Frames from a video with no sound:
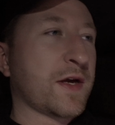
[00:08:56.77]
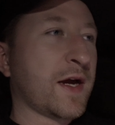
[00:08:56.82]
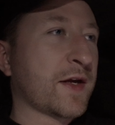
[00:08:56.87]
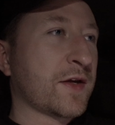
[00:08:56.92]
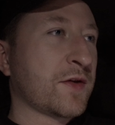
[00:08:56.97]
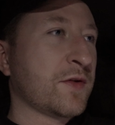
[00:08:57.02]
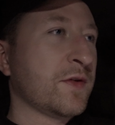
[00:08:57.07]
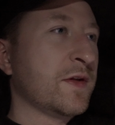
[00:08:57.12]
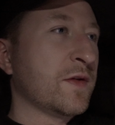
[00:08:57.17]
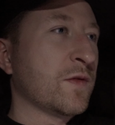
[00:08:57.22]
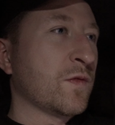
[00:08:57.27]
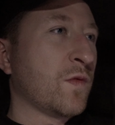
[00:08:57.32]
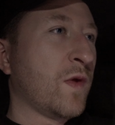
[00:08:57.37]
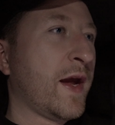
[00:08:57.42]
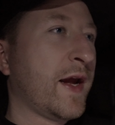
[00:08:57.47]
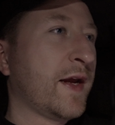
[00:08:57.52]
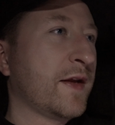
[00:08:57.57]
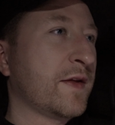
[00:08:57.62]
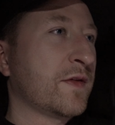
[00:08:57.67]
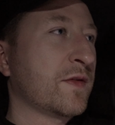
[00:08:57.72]
I couldn't
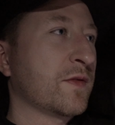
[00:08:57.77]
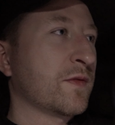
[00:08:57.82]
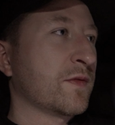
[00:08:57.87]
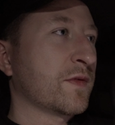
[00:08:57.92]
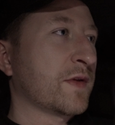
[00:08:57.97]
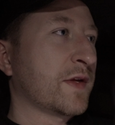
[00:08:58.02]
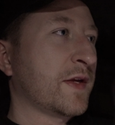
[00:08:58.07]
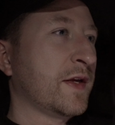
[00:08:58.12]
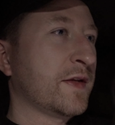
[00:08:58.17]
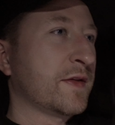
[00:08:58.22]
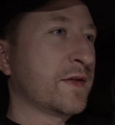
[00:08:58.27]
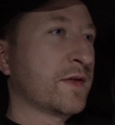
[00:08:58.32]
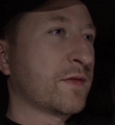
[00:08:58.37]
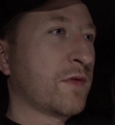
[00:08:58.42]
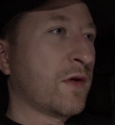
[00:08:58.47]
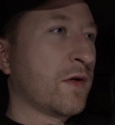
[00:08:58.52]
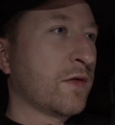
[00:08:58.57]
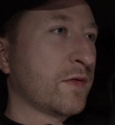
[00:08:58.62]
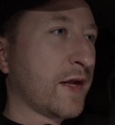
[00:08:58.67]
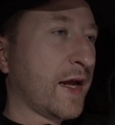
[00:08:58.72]
wait to hit the
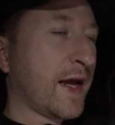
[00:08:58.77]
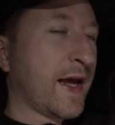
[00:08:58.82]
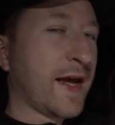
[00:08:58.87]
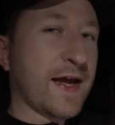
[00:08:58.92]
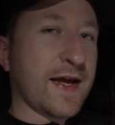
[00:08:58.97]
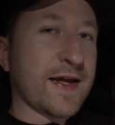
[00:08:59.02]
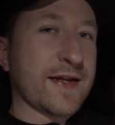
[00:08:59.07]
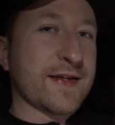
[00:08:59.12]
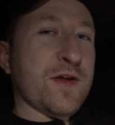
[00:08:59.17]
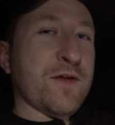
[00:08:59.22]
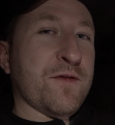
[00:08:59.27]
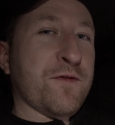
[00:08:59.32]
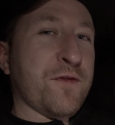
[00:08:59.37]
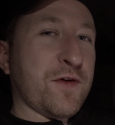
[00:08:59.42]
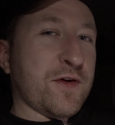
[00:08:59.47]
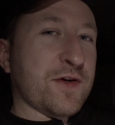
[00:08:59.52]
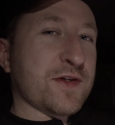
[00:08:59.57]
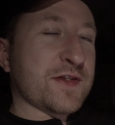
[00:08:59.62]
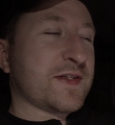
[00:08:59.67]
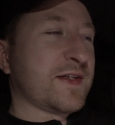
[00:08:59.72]
road and the
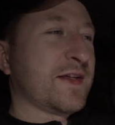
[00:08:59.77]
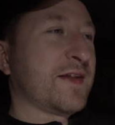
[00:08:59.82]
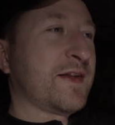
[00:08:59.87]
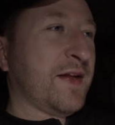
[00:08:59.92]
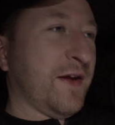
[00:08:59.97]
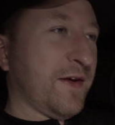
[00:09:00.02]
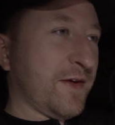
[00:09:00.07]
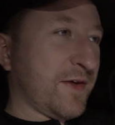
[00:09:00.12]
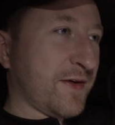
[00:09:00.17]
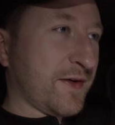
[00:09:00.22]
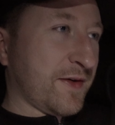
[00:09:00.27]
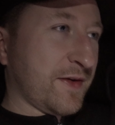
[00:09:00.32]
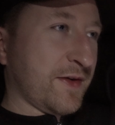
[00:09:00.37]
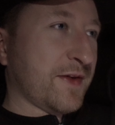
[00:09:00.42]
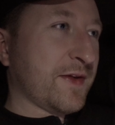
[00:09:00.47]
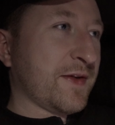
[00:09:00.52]
first turn.